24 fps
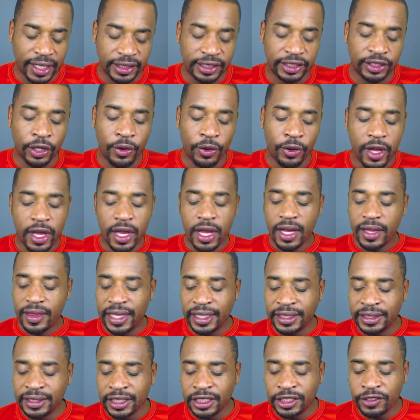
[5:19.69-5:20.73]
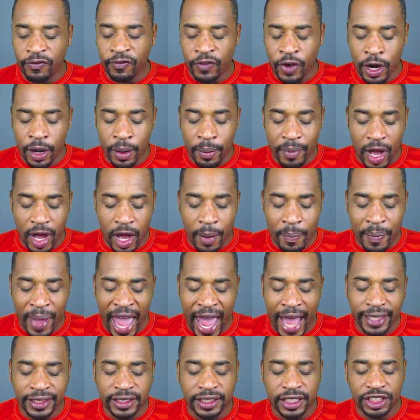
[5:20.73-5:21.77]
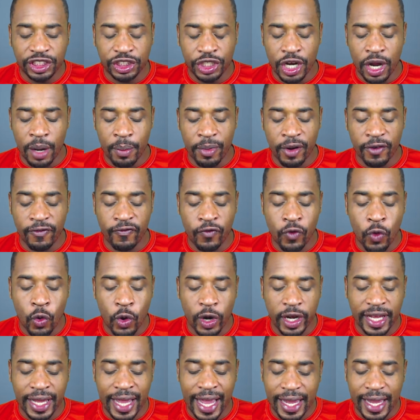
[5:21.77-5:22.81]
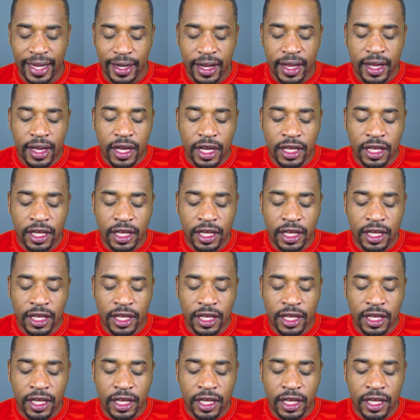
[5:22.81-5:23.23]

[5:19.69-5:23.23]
So this is from passage number 48.